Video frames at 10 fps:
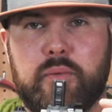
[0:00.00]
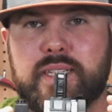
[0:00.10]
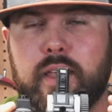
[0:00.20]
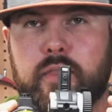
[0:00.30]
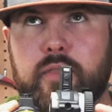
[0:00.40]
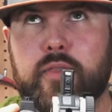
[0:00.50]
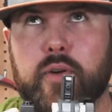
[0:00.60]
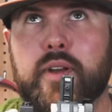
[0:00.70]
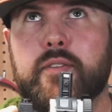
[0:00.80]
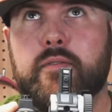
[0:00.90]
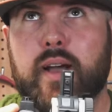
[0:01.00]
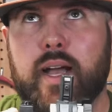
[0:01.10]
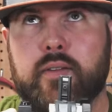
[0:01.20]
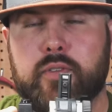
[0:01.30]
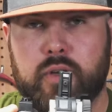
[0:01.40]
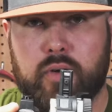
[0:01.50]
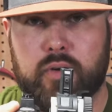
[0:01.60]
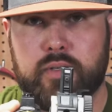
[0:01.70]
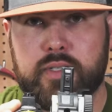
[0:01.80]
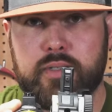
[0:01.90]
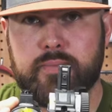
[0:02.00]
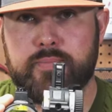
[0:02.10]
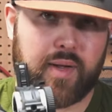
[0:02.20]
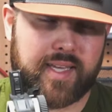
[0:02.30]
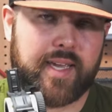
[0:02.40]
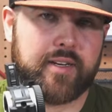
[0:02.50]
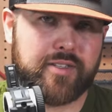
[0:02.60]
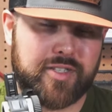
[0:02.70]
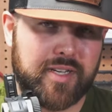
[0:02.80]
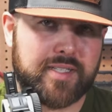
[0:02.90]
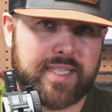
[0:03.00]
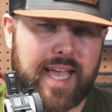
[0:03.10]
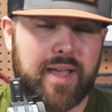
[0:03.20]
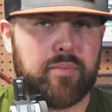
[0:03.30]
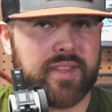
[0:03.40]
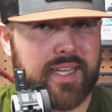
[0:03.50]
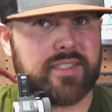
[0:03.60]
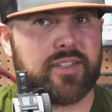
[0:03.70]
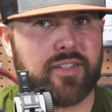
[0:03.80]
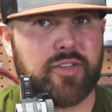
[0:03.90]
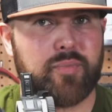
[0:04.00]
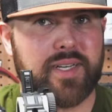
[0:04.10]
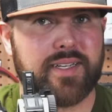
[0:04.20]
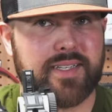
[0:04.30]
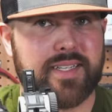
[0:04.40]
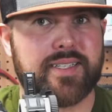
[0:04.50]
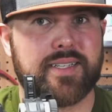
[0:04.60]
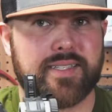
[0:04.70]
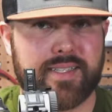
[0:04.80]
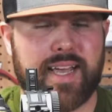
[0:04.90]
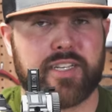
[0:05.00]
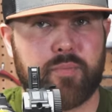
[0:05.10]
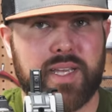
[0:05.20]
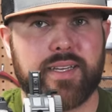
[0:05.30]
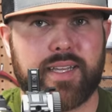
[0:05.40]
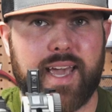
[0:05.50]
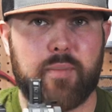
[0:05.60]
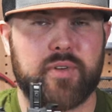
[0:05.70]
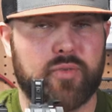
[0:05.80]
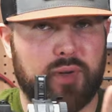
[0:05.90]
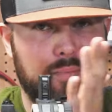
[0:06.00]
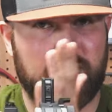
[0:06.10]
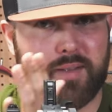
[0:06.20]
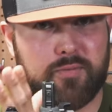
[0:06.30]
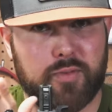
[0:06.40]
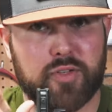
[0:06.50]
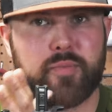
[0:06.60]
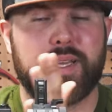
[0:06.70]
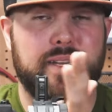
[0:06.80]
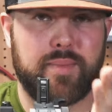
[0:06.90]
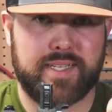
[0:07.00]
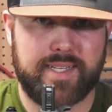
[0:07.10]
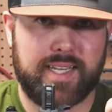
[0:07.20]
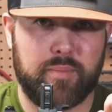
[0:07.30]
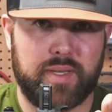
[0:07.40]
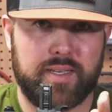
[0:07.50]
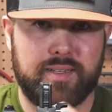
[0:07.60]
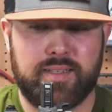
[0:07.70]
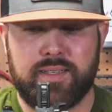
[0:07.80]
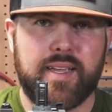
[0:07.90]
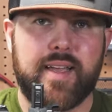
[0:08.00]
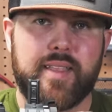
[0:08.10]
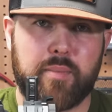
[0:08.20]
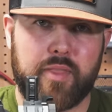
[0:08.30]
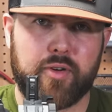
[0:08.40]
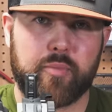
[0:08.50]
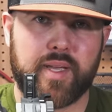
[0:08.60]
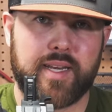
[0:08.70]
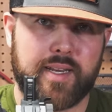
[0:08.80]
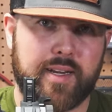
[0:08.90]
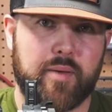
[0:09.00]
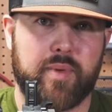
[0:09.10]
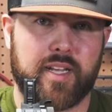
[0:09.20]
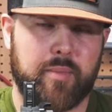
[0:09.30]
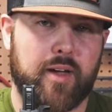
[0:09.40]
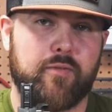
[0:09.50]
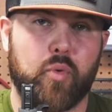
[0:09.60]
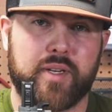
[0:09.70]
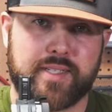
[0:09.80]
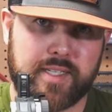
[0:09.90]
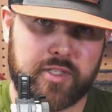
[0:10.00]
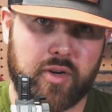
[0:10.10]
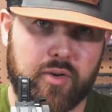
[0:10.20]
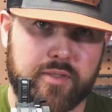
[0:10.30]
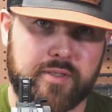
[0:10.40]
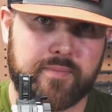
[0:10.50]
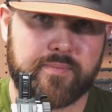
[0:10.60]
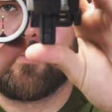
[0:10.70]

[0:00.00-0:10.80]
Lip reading: it was at 35 yards. Now I can't adjust that, but that's a good bit of distance / pin gap between my first pin and my second pin. And then my third pin ended up being about 46 yards.